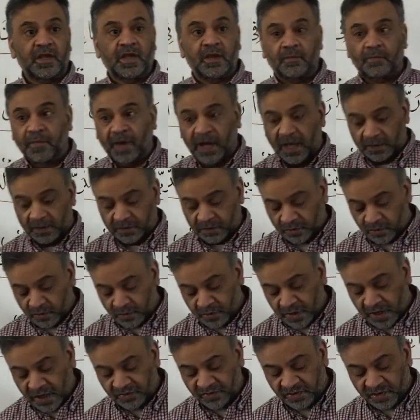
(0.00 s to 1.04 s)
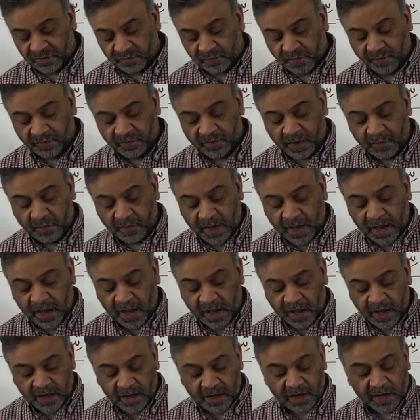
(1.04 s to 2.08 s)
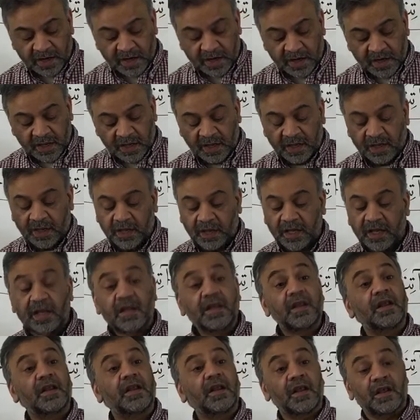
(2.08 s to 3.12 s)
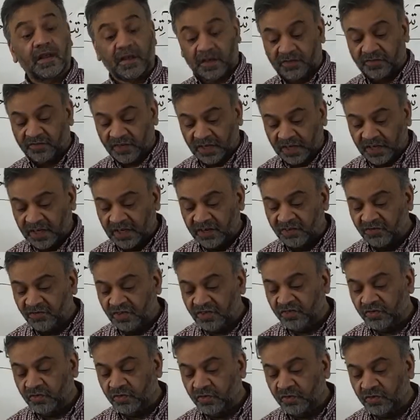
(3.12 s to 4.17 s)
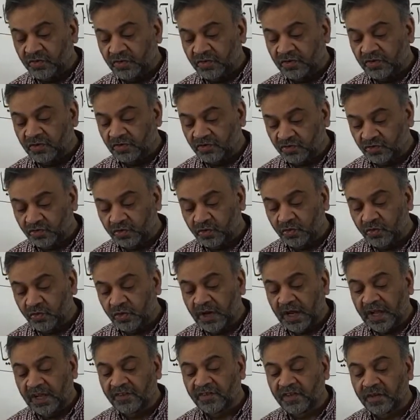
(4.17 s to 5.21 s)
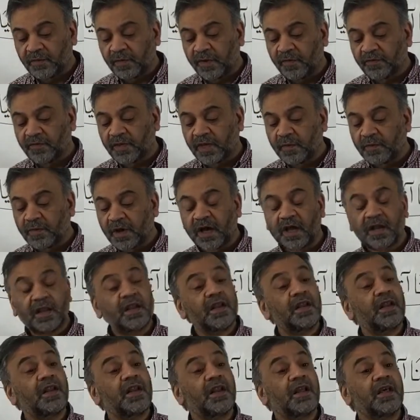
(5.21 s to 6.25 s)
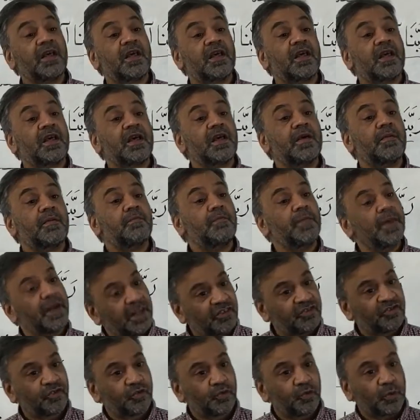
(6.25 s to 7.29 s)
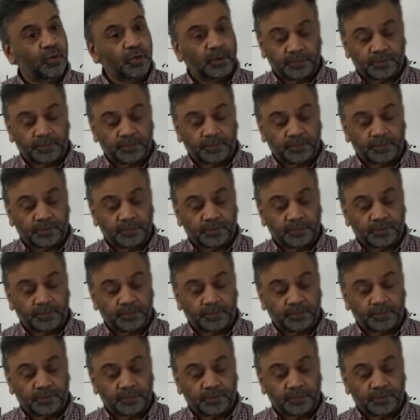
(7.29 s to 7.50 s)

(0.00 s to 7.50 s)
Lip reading: Ba'duhunna, some of them are in secondary school and some of them are in middle school.